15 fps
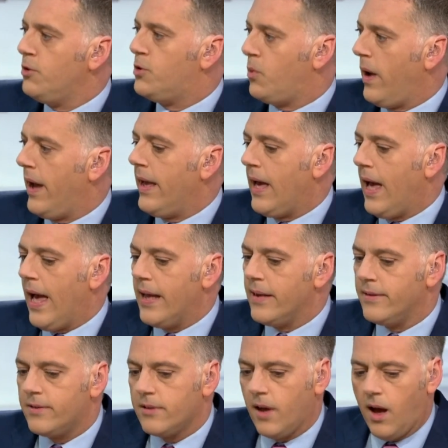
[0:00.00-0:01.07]
huge weight,
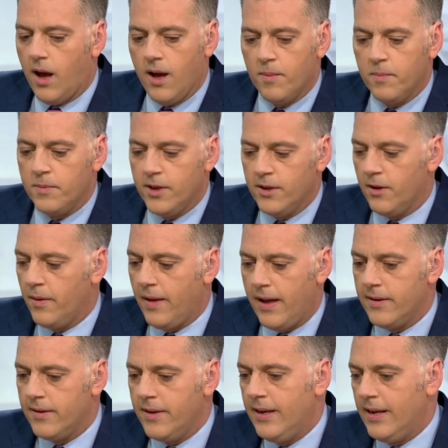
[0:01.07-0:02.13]
and, you know,
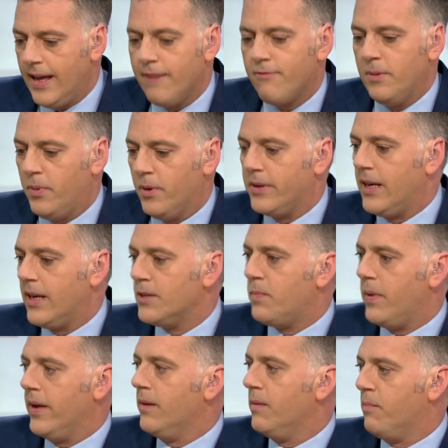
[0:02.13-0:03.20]
nearly everybody has
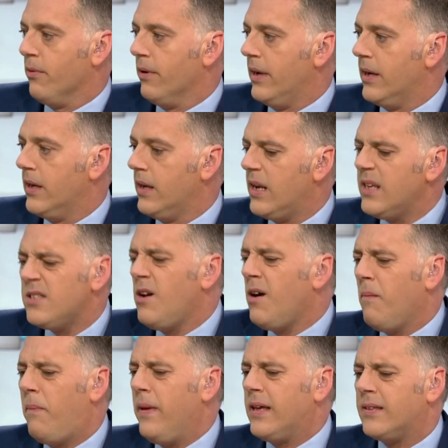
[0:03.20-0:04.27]
been brilliant. And it's not
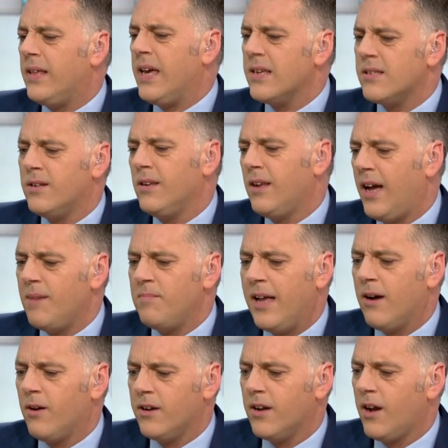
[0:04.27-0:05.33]
a big thing. It's not like I'm now
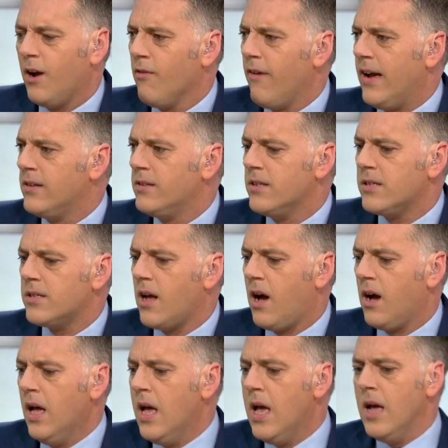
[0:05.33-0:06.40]
going to go around and
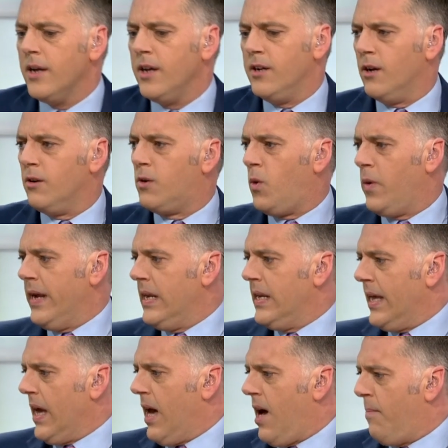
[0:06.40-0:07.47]
start, you know,
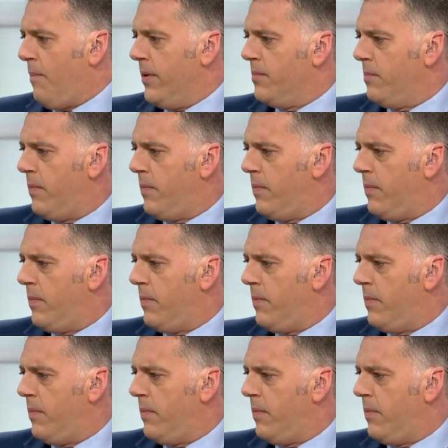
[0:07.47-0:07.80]
queening up and